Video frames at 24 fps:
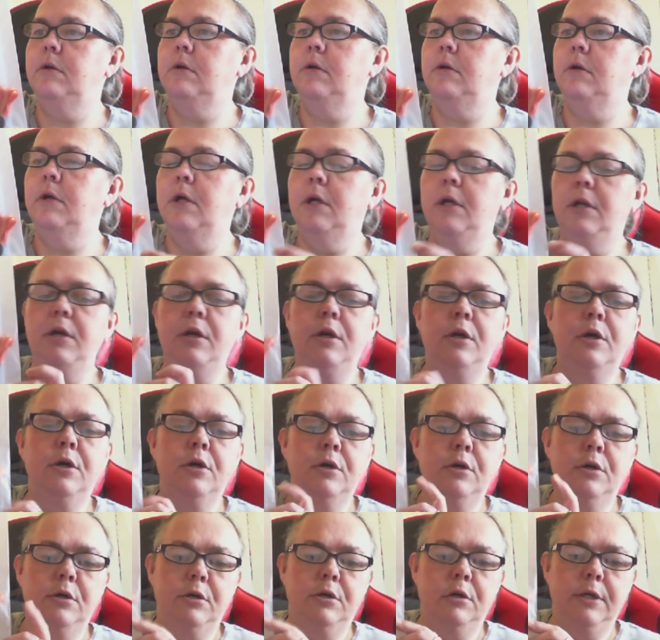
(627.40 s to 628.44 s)
no,
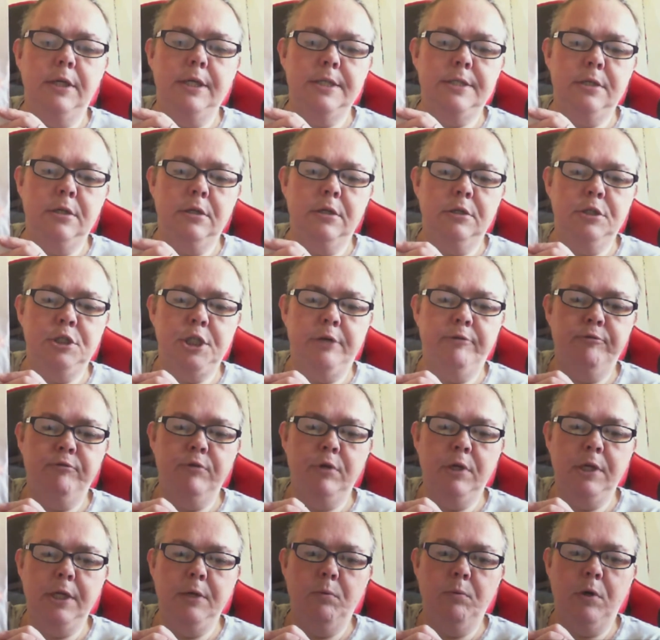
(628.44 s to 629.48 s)
it's not generally
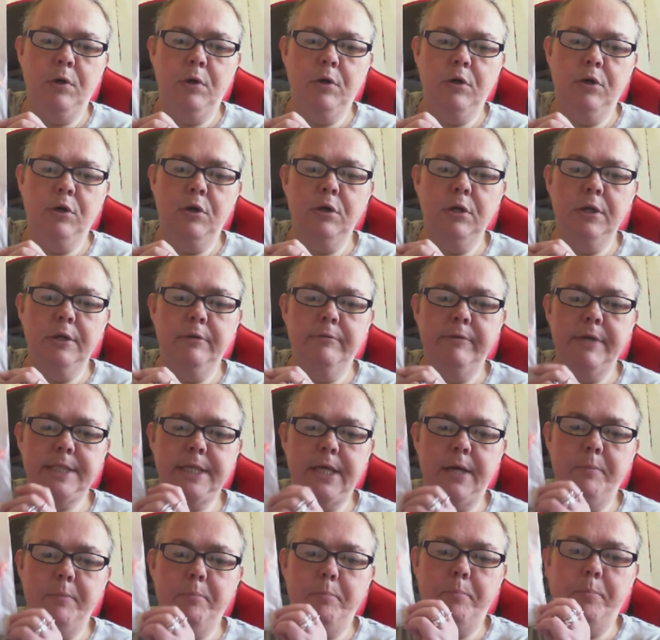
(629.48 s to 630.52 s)
one colour, is it?
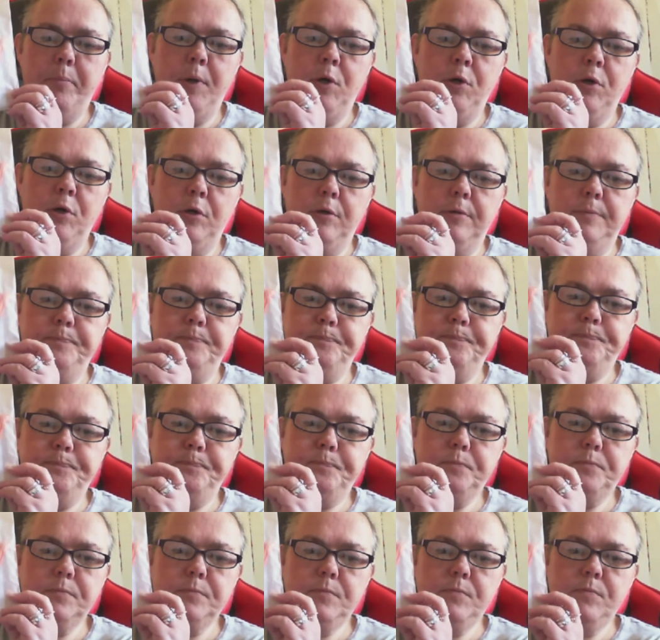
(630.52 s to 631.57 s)
But
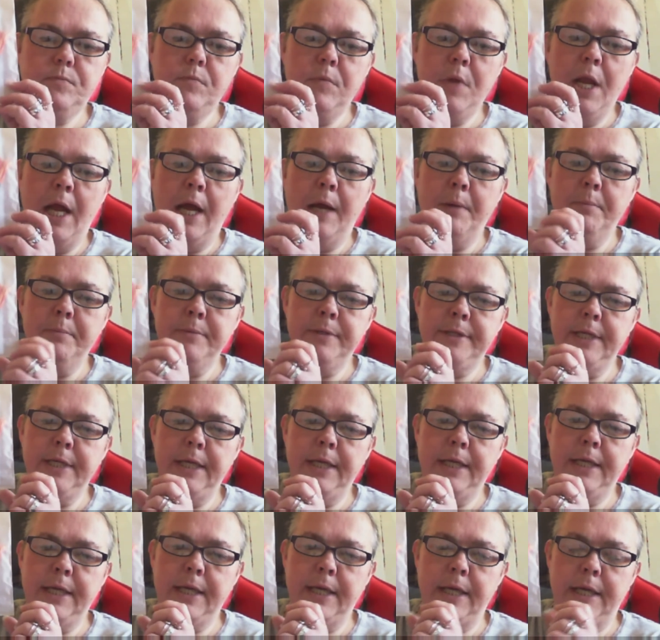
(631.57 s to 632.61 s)
I'm
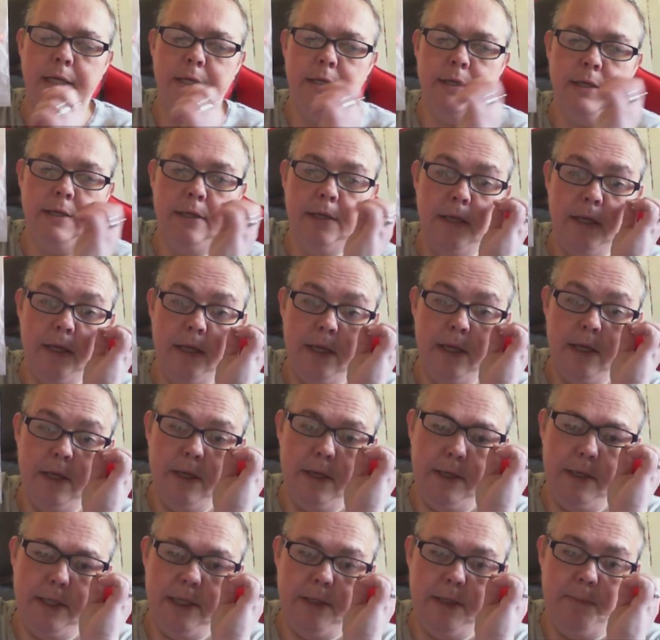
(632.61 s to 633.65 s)
thinking,
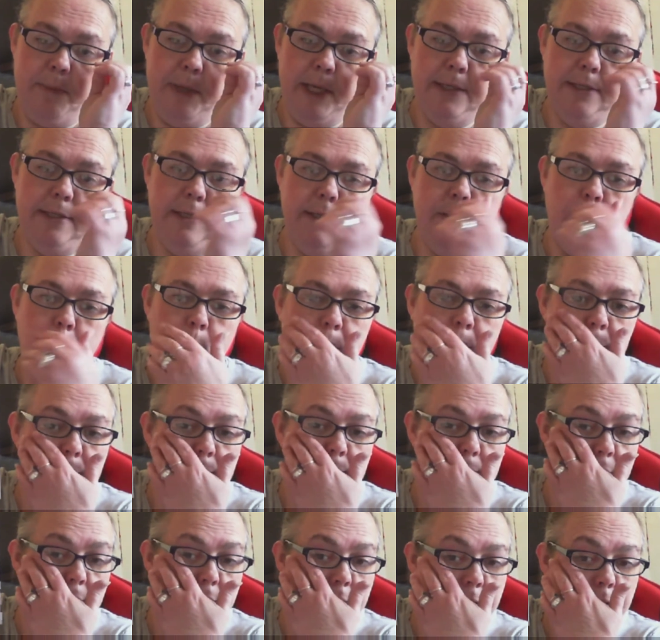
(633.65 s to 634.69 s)
depending when
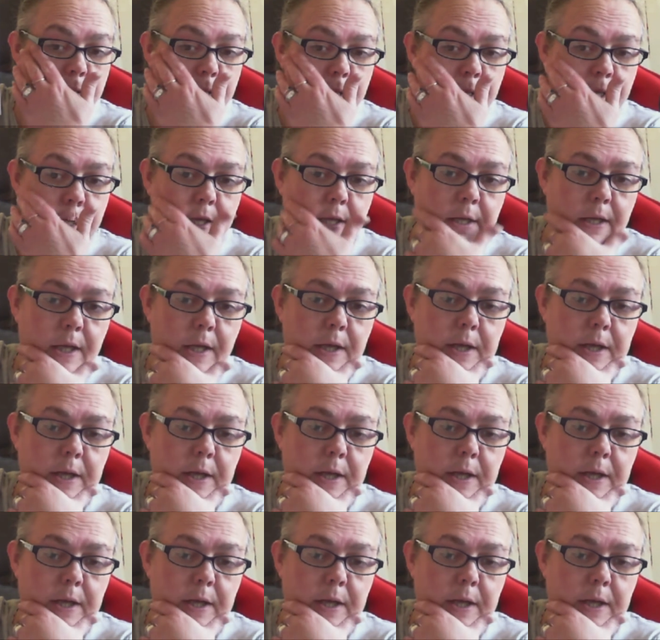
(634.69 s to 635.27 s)
the